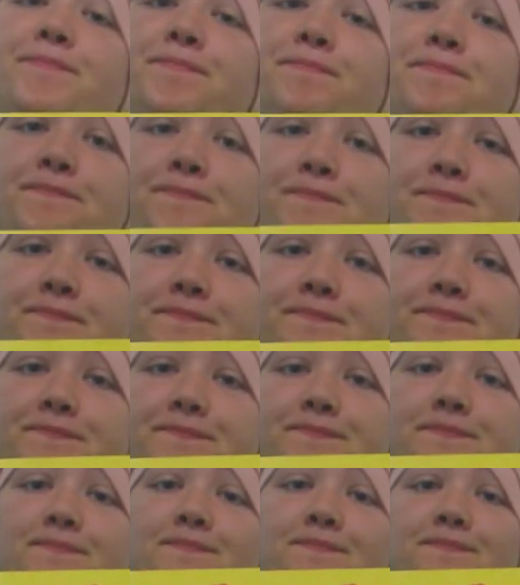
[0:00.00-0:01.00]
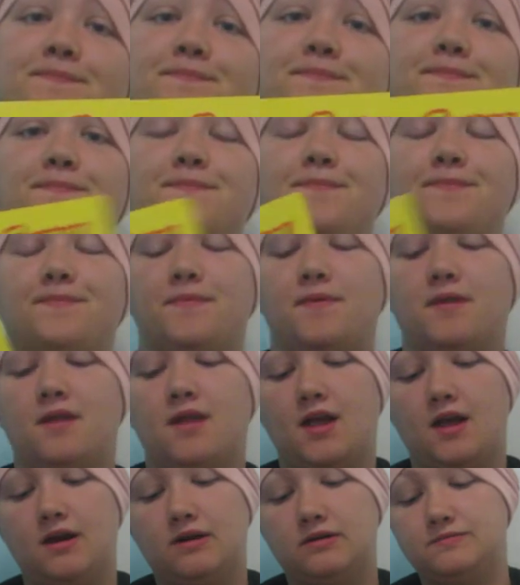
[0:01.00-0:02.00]

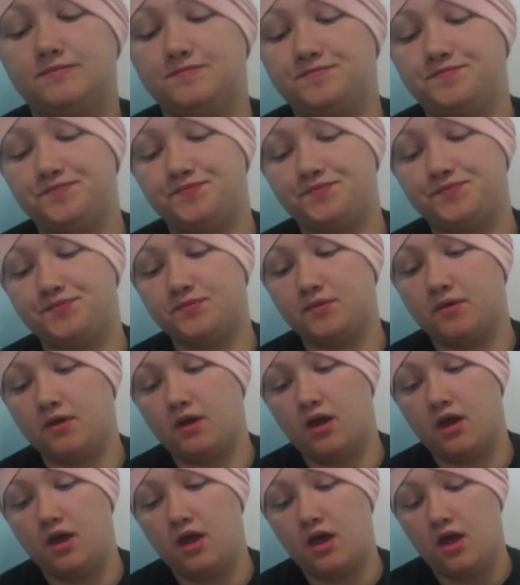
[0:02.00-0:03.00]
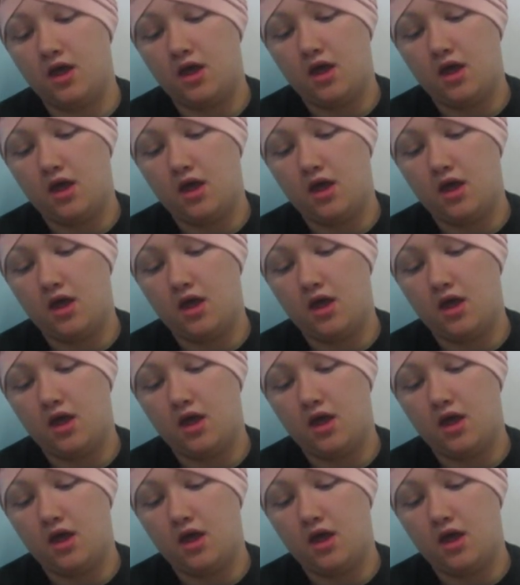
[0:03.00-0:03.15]
Nobody speaks.